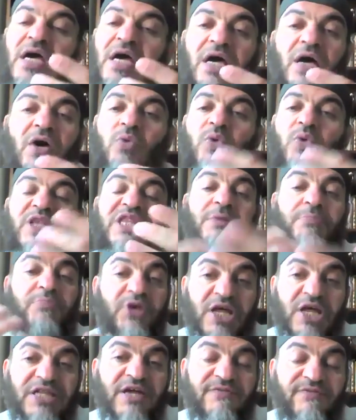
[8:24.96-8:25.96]
with a
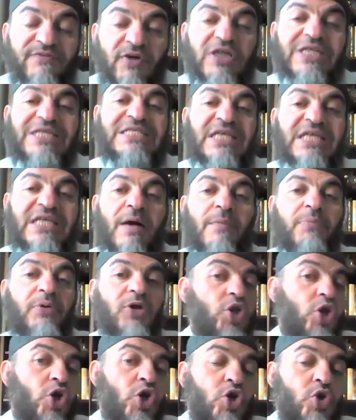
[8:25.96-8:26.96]
brother, for
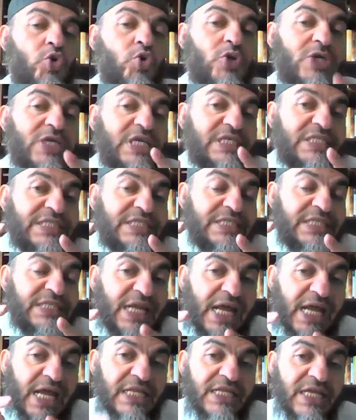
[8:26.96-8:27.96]
example, who is
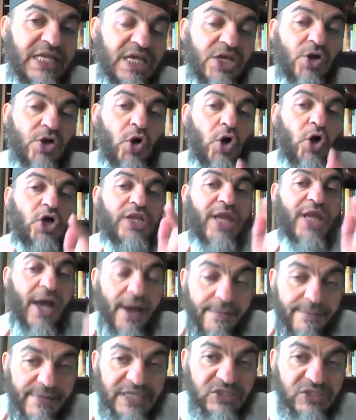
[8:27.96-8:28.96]
trading on
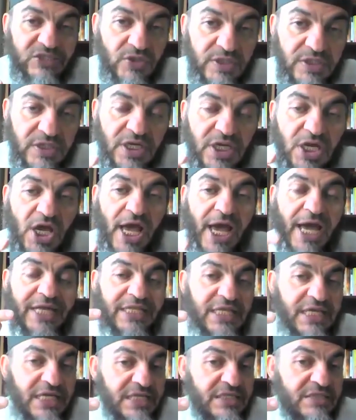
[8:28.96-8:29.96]
Amazon, and
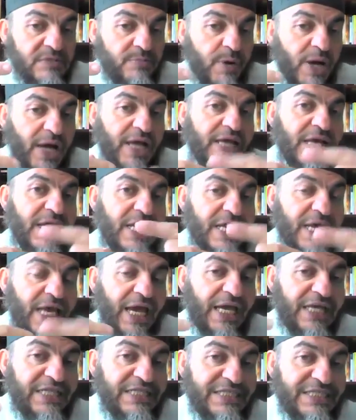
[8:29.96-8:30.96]
he is buying
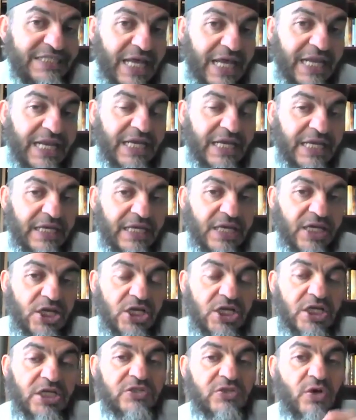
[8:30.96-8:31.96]
and selling.
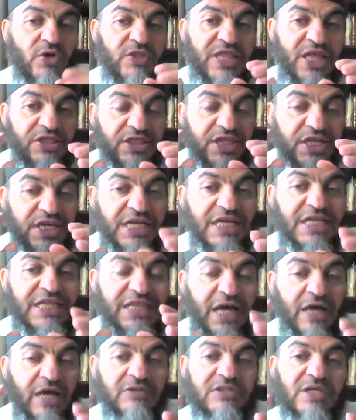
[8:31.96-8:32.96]
So the
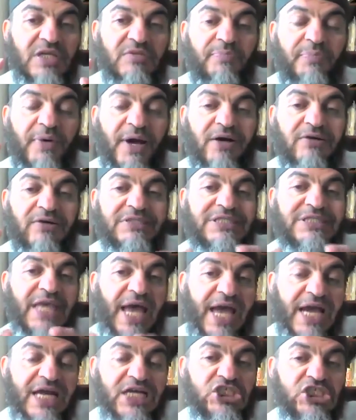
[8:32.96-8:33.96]
3,000 pounds
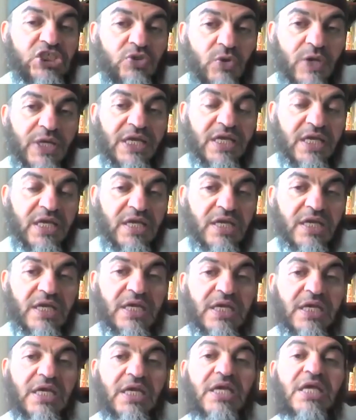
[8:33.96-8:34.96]
actually,
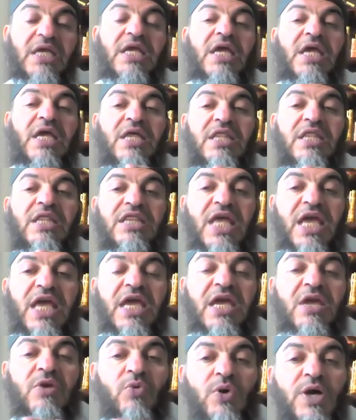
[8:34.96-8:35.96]

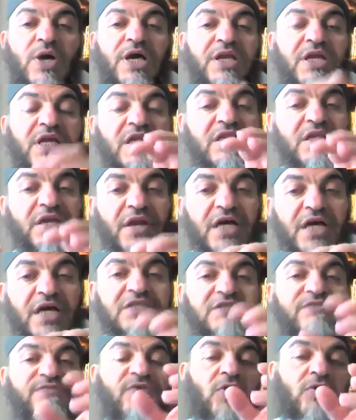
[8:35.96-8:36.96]
they were
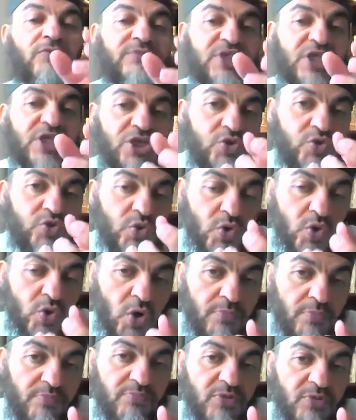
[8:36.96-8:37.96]
transformed into
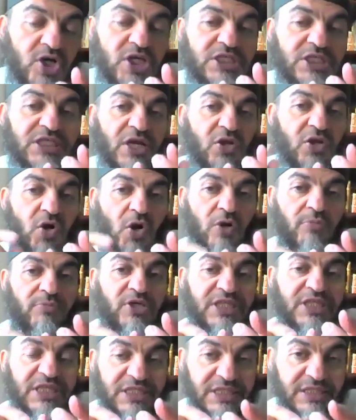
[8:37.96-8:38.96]
commercial
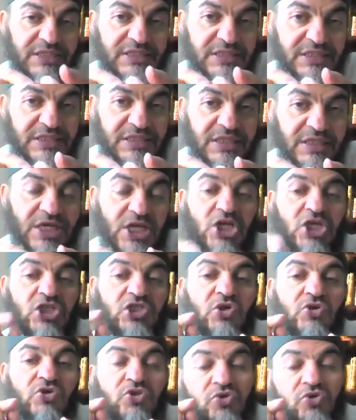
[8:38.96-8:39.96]
commodities.
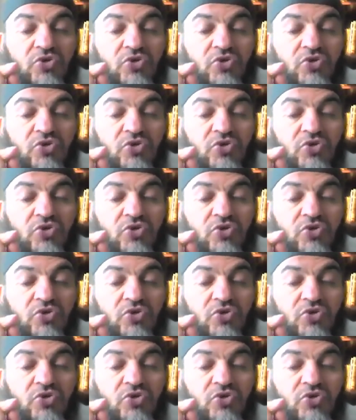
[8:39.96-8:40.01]
So you